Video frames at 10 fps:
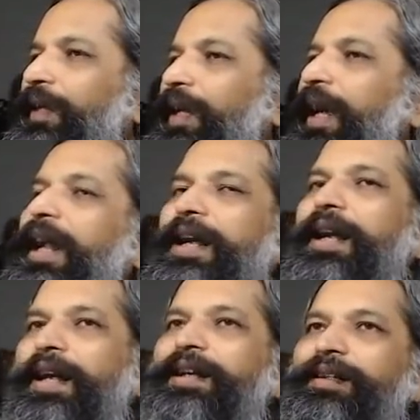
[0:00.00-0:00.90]

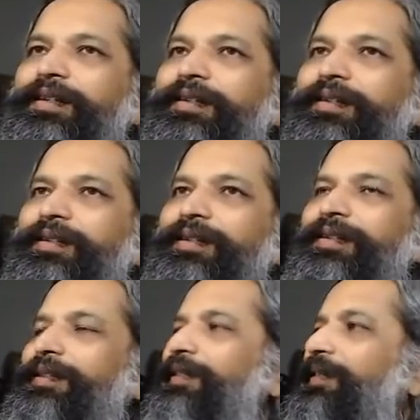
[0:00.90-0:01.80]
Unlike
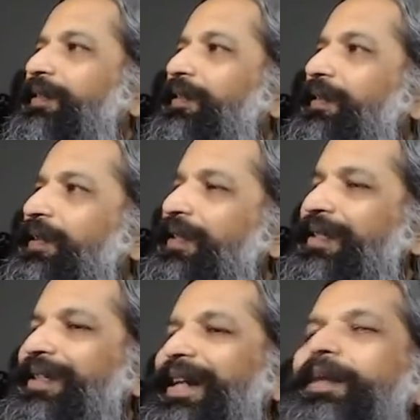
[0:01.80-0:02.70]
the
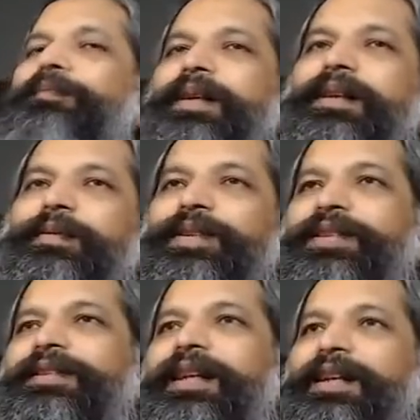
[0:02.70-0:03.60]
scramble which is
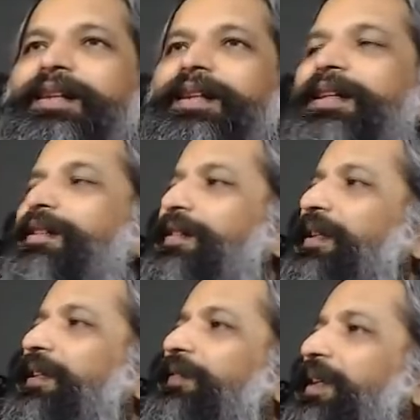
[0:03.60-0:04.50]
there in the
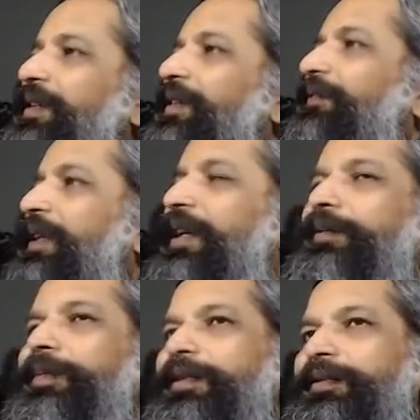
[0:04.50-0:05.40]
instinctive eating of the
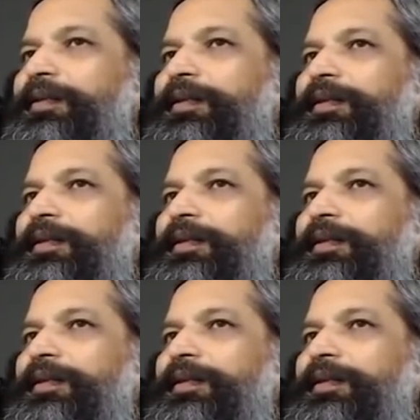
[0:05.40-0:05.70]
animals.